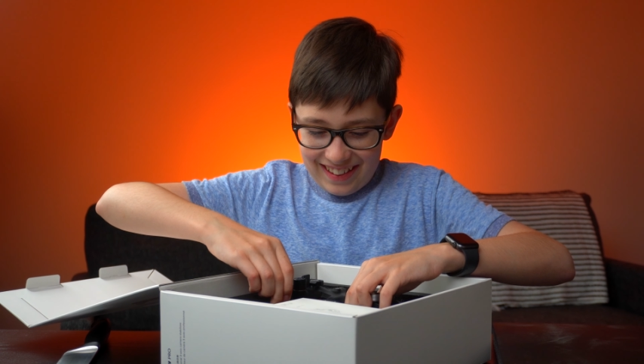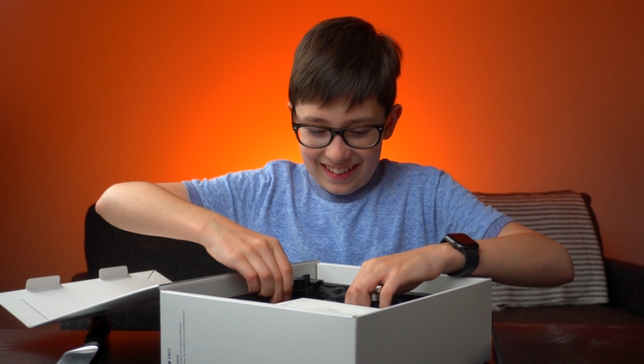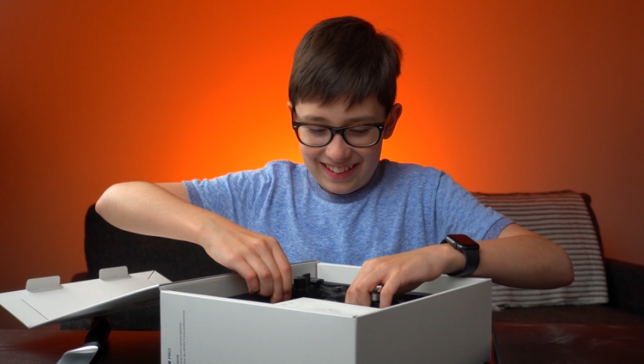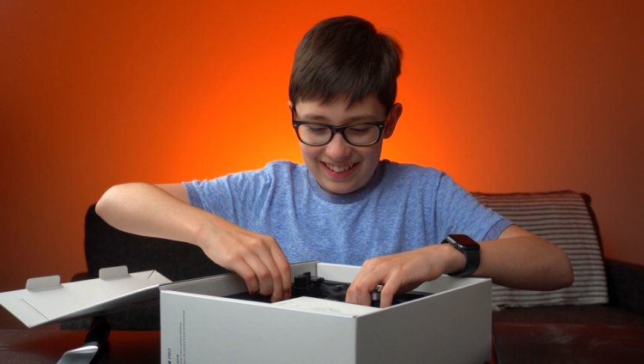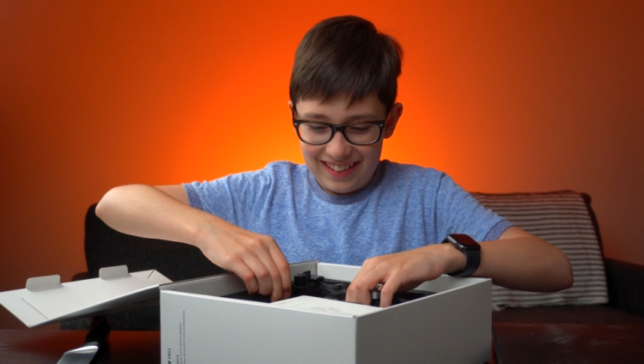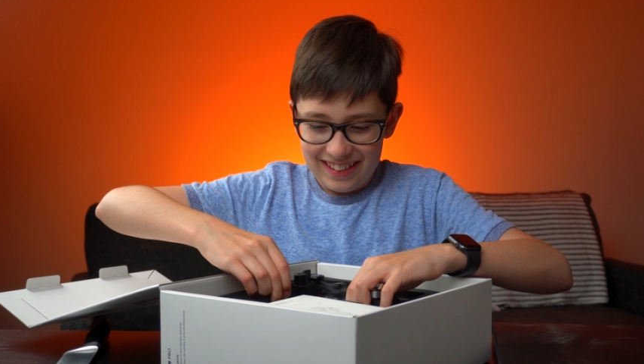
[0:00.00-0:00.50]

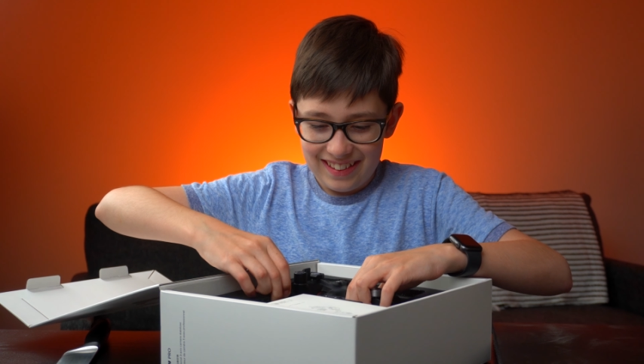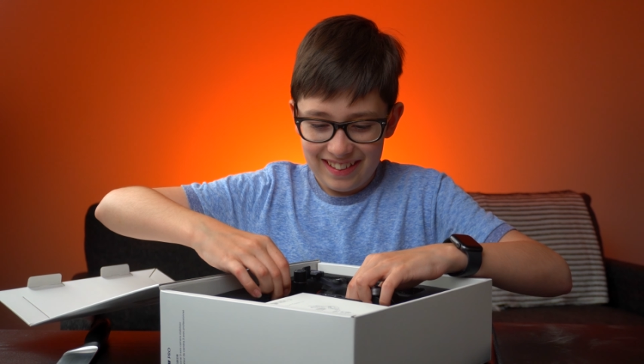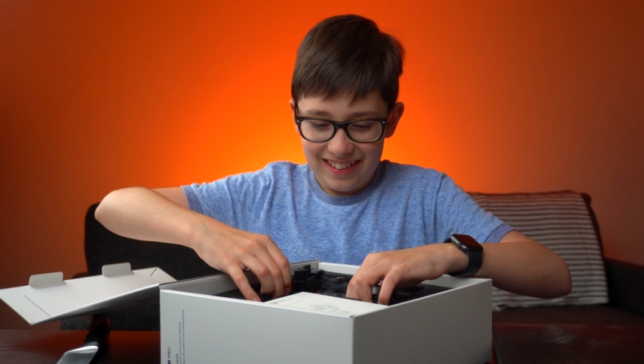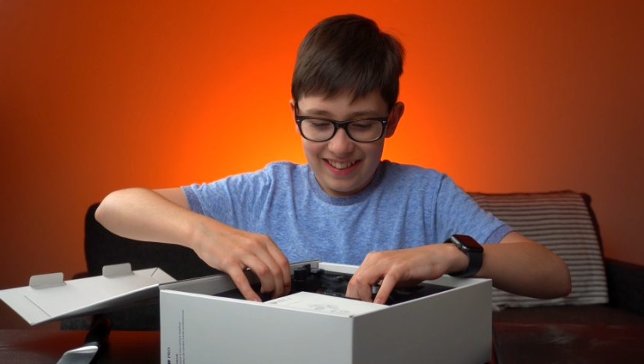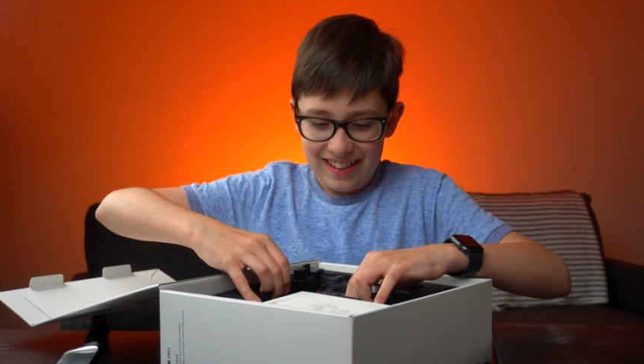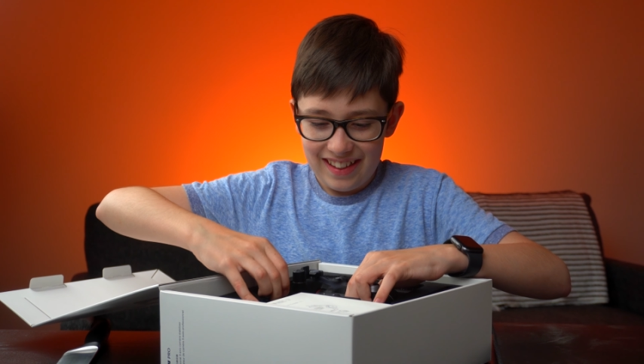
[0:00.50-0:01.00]

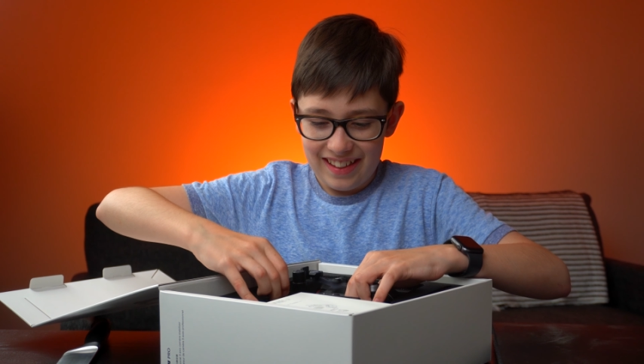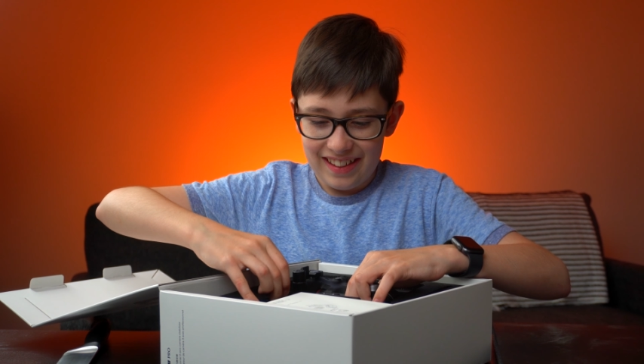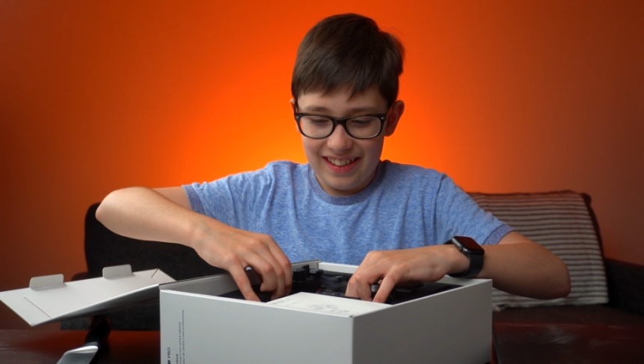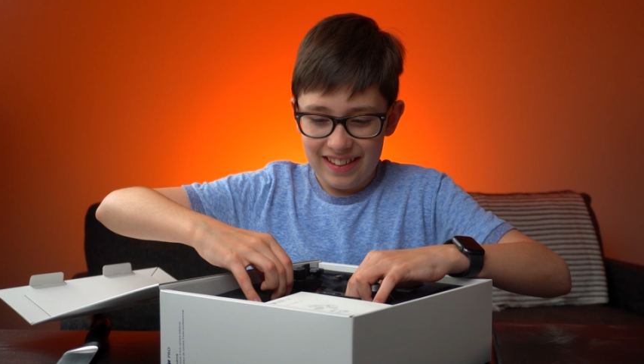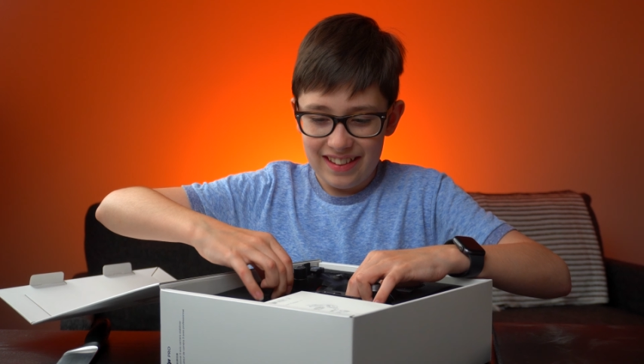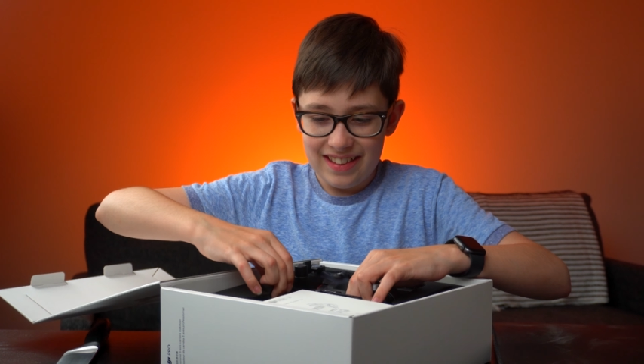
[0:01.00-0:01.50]
Here
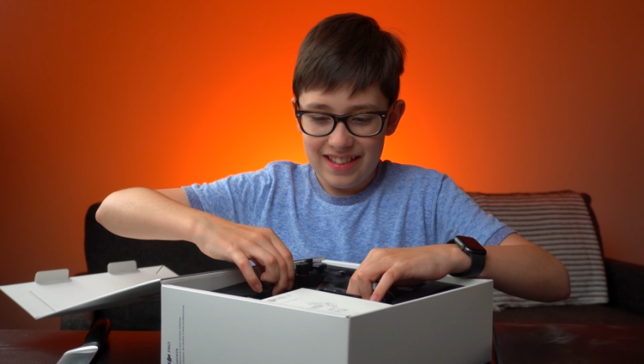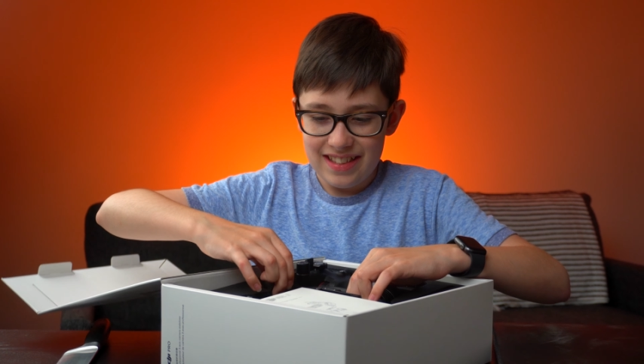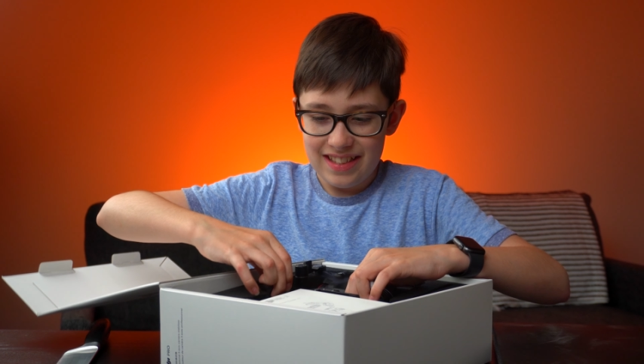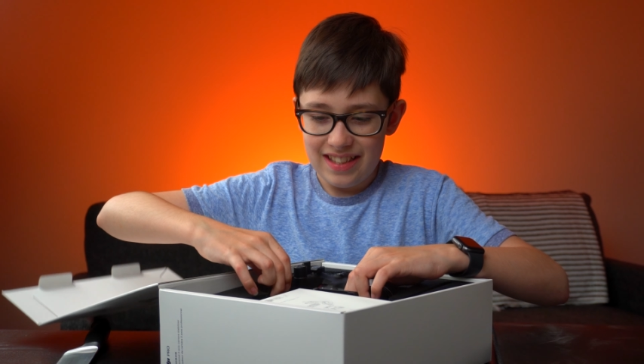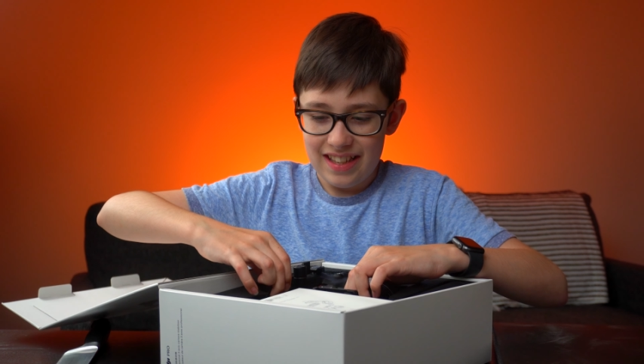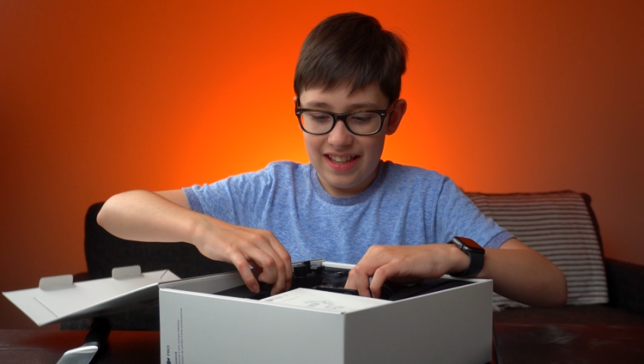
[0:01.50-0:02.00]

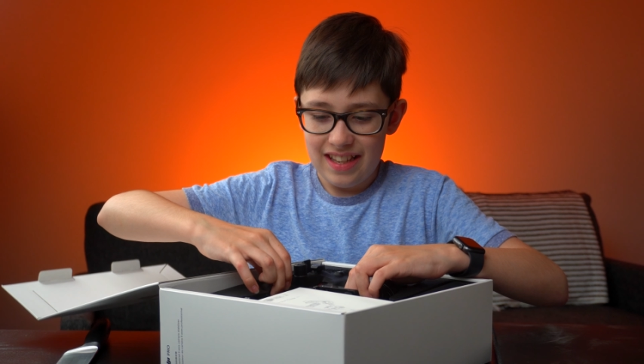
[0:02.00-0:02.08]
is